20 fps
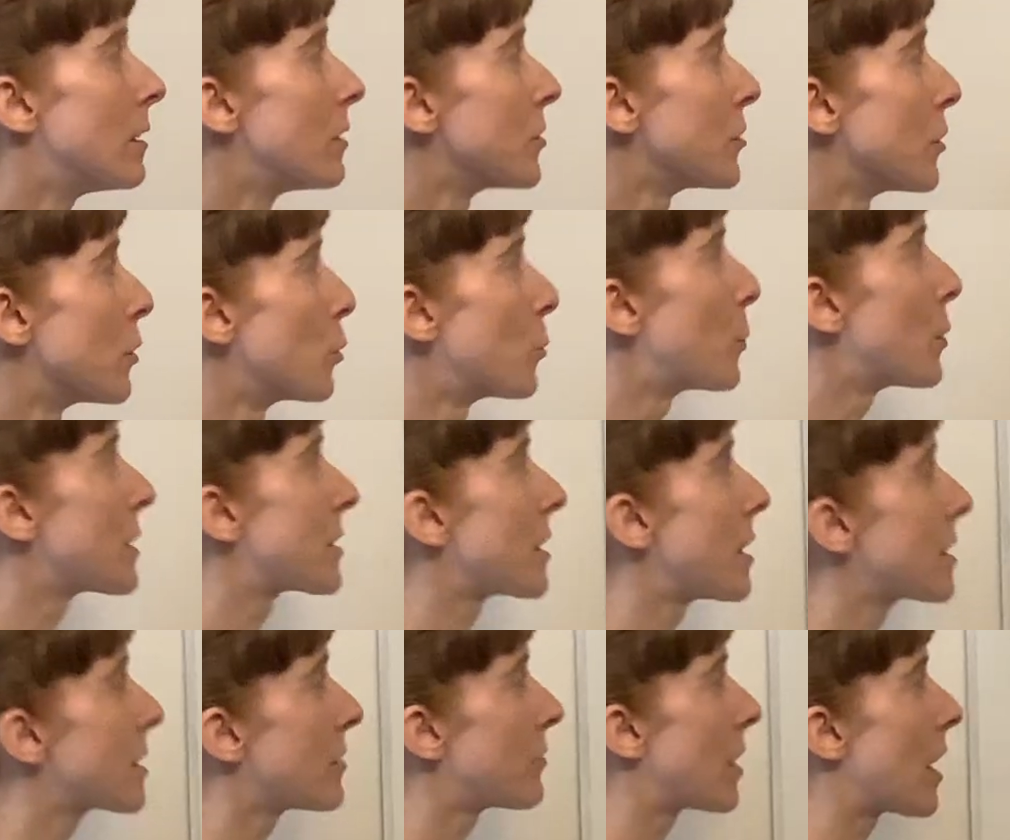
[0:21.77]
So
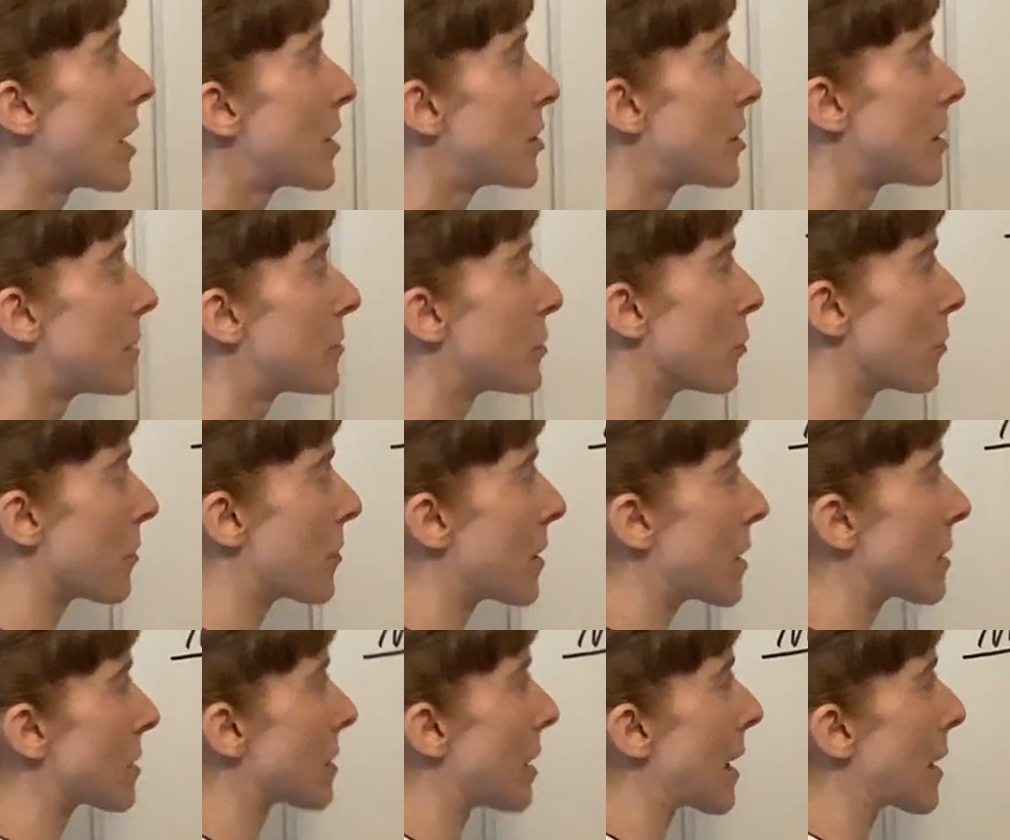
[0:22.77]
possessive adjectives are
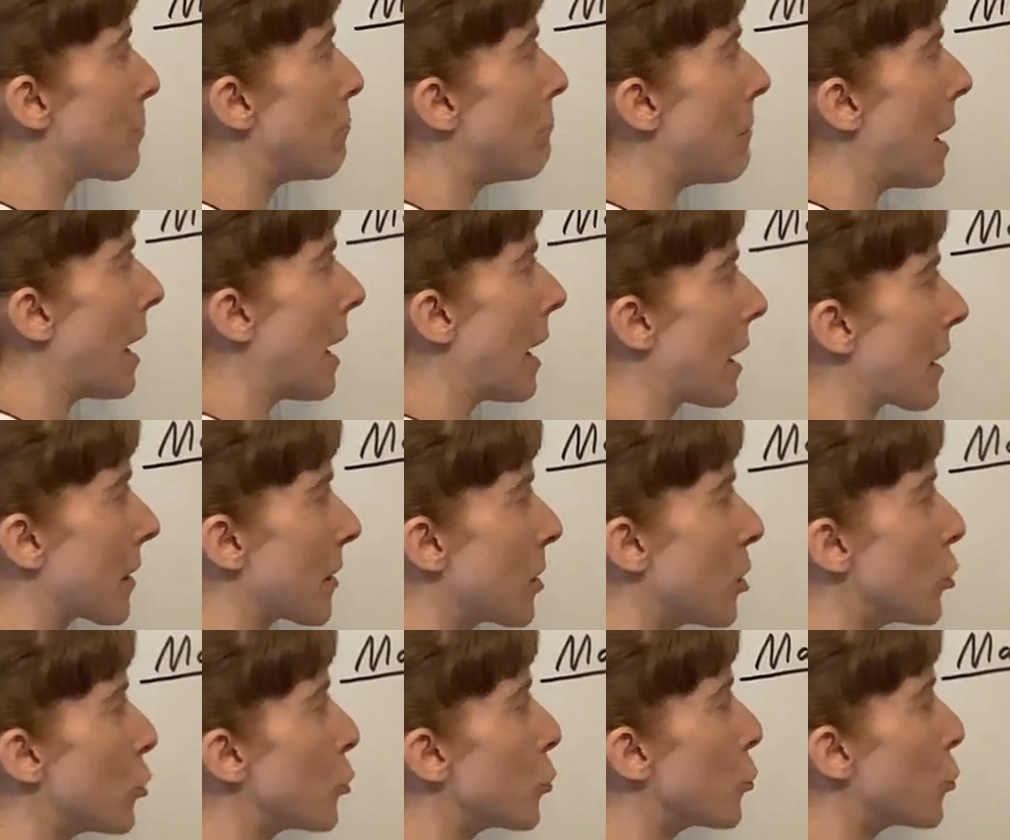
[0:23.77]
things like my,